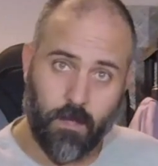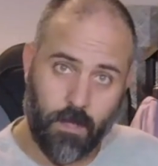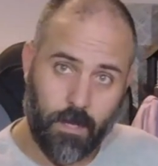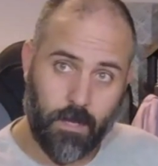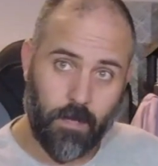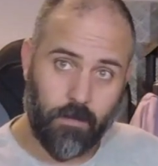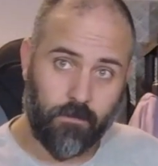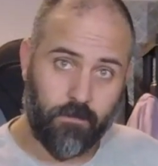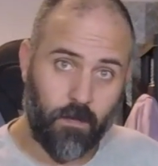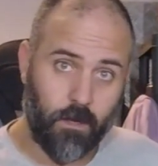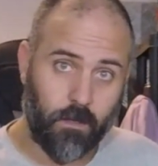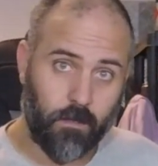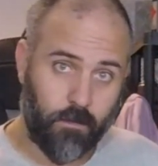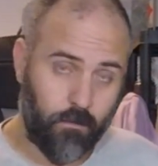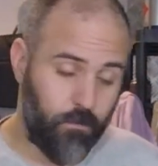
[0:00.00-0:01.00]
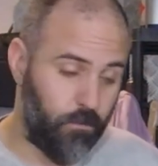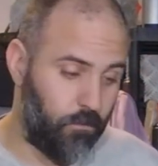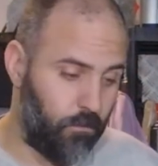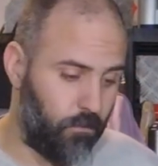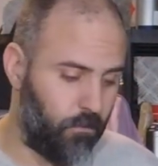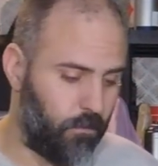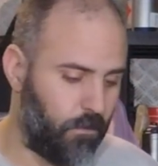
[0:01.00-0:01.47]
uh, stuck
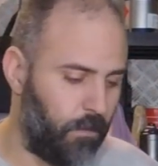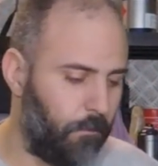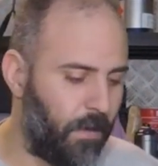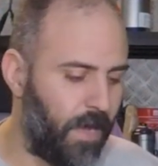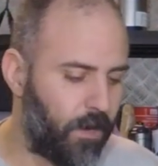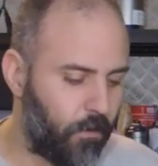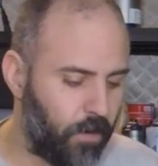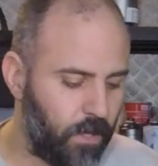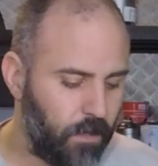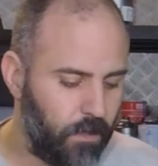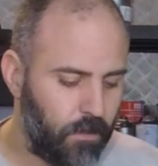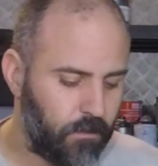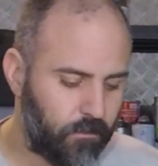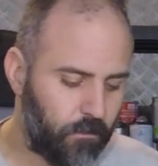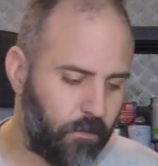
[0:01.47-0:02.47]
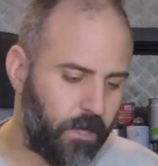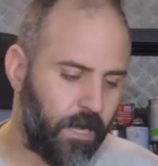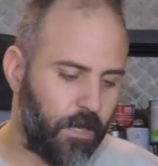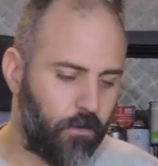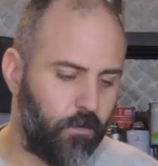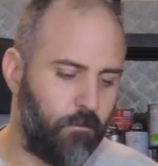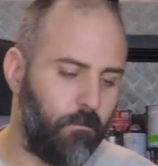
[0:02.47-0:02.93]
to the battery so that I
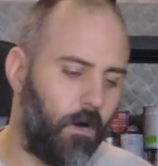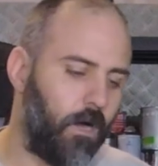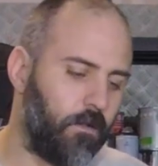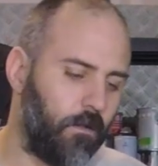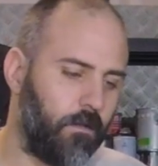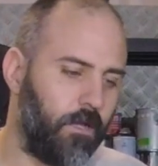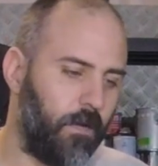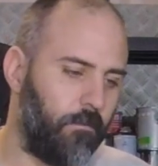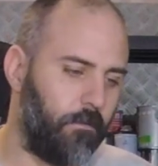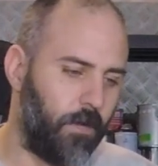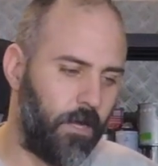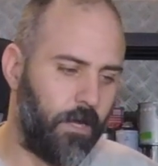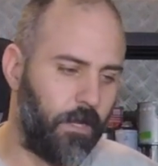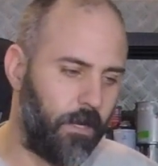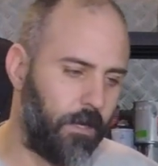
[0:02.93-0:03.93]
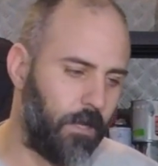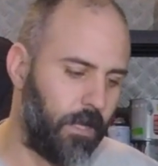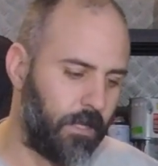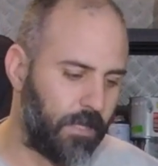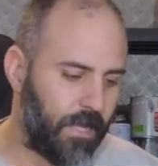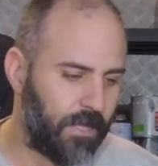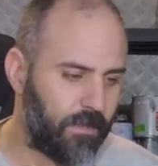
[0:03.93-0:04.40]
could model them and,
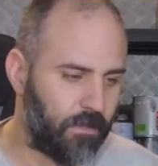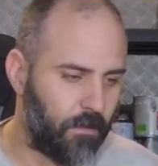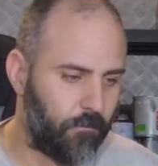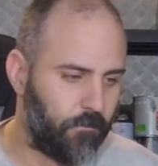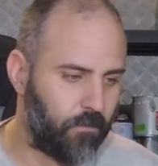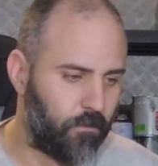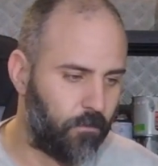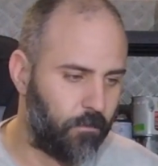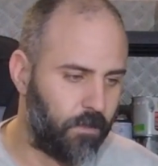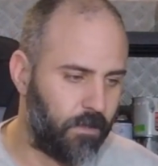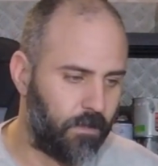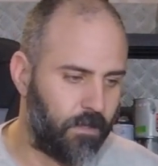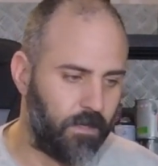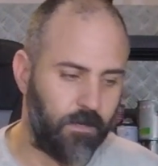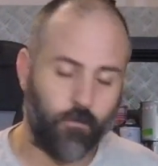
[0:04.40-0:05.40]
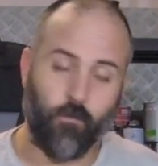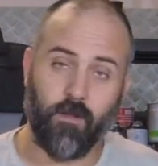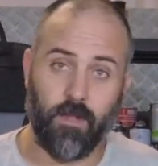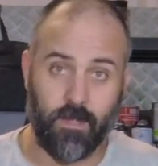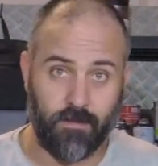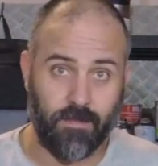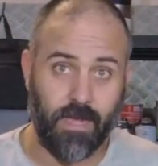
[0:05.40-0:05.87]
and get them to be the
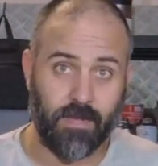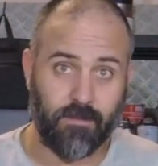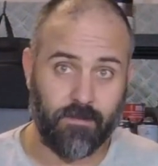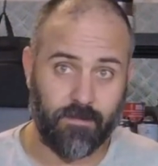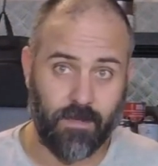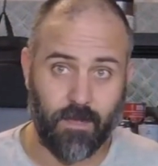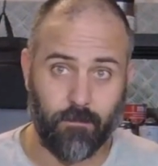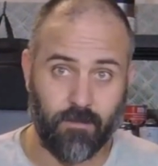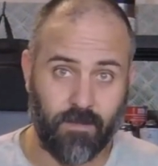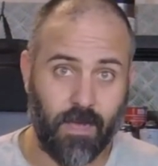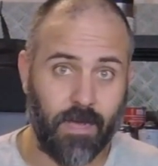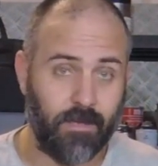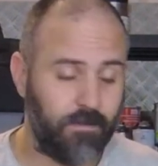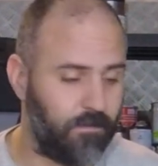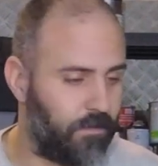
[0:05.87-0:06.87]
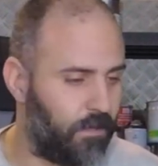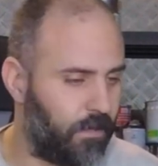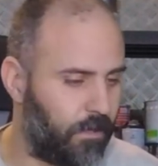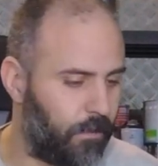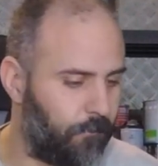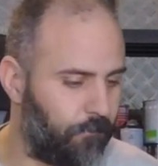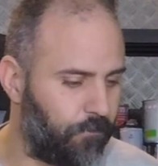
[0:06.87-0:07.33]
exact same size,
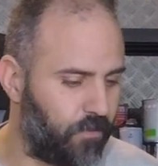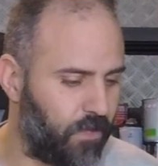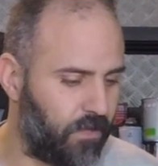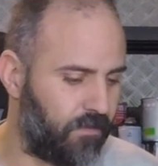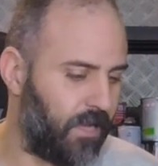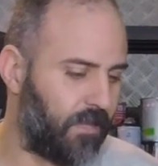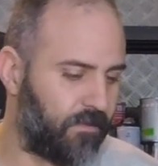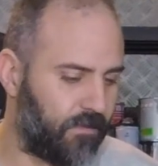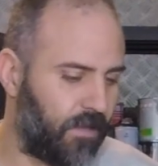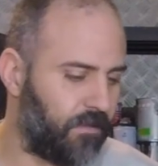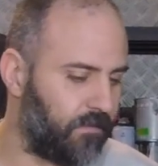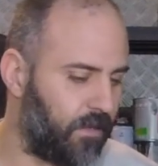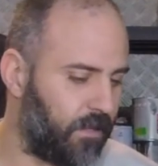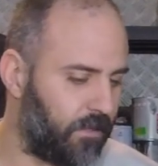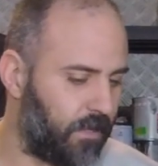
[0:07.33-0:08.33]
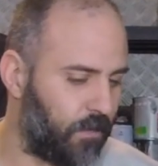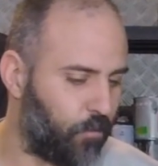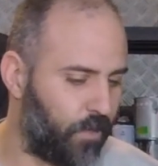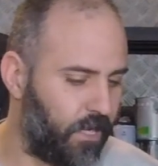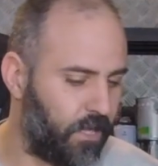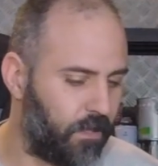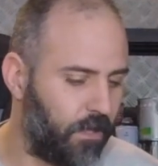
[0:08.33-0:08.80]
um, the exact size that, that
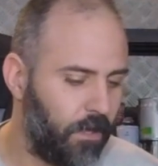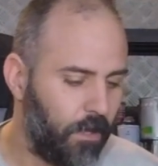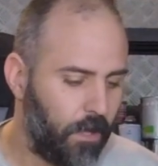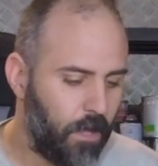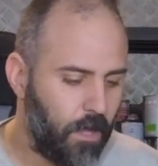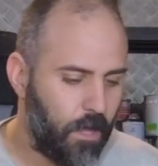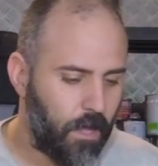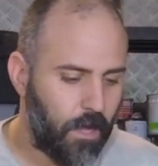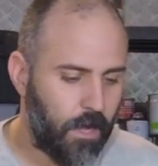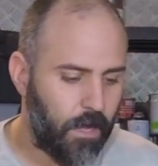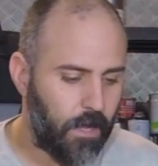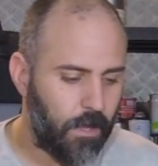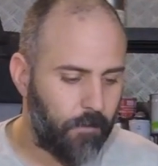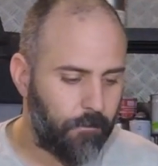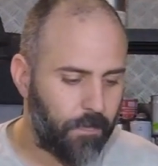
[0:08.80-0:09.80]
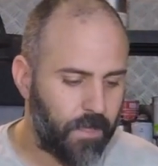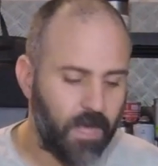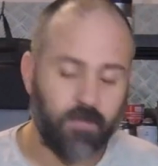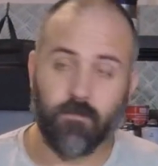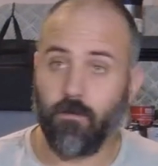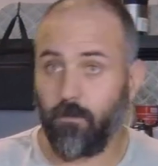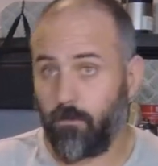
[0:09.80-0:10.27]
we need. Um,
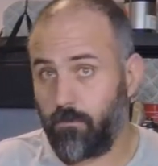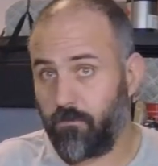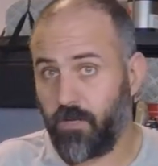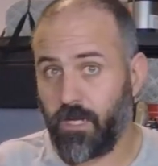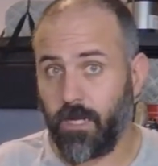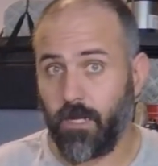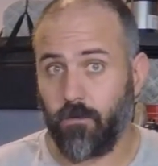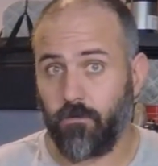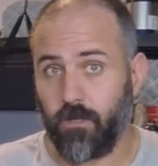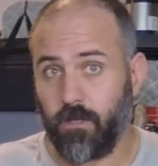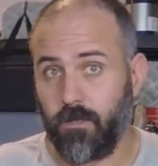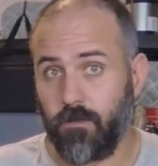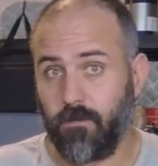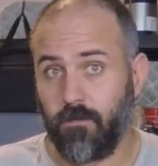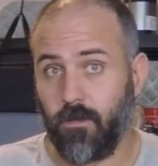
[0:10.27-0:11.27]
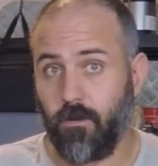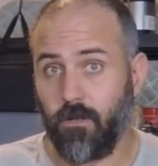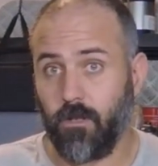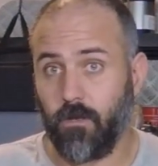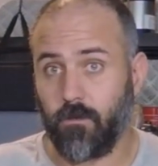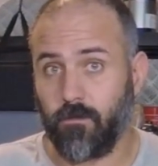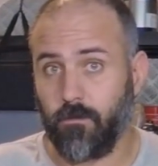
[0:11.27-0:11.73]
yeah, so check it out. This is how it
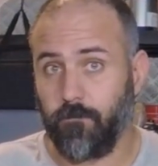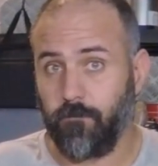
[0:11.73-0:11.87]
looks.